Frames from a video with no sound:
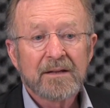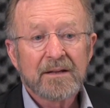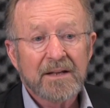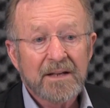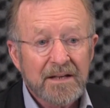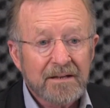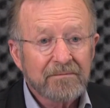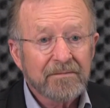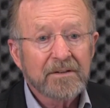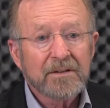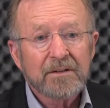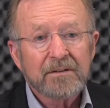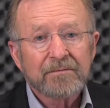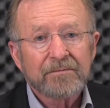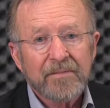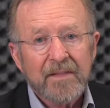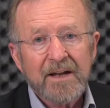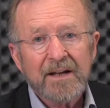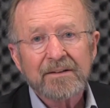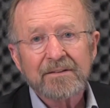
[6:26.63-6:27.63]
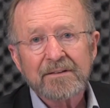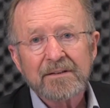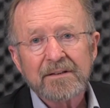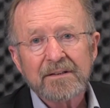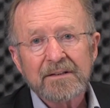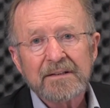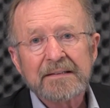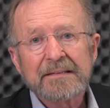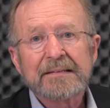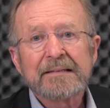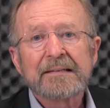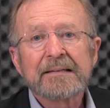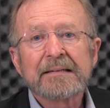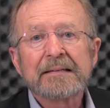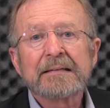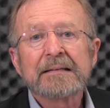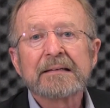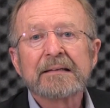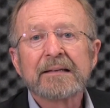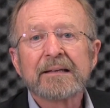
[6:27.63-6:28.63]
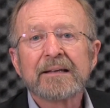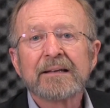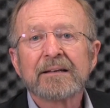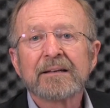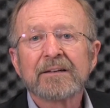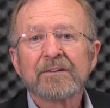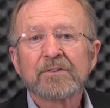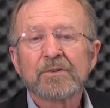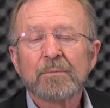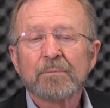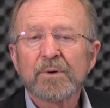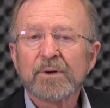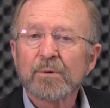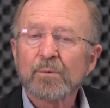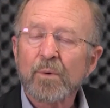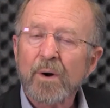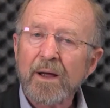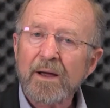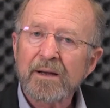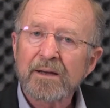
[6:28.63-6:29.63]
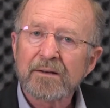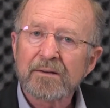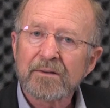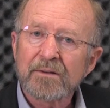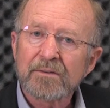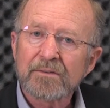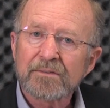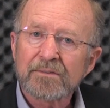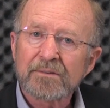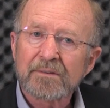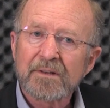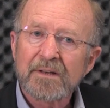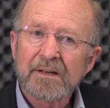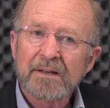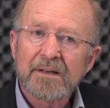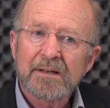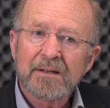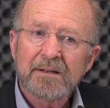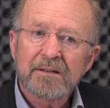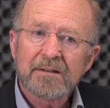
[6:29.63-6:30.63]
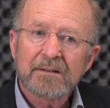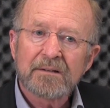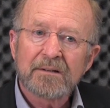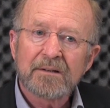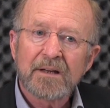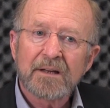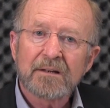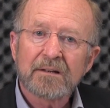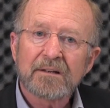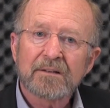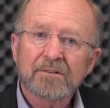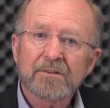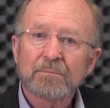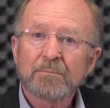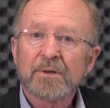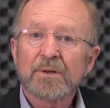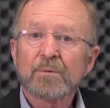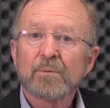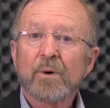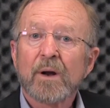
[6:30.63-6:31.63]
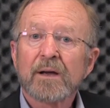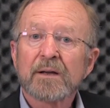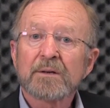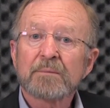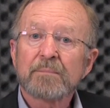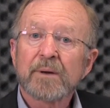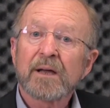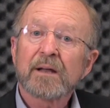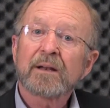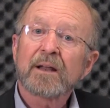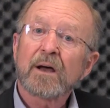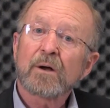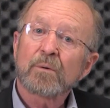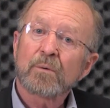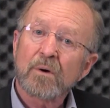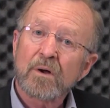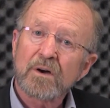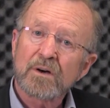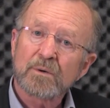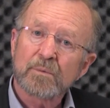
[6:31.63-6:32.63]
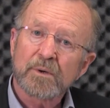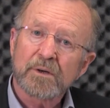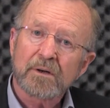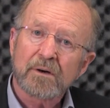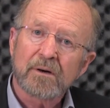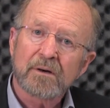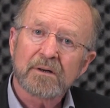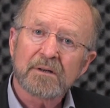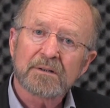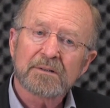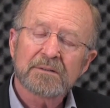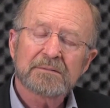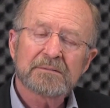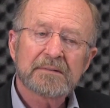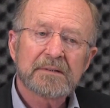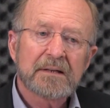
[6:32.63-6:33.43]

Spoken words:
Even if that needing to be right is needing to be right about how wrong we are.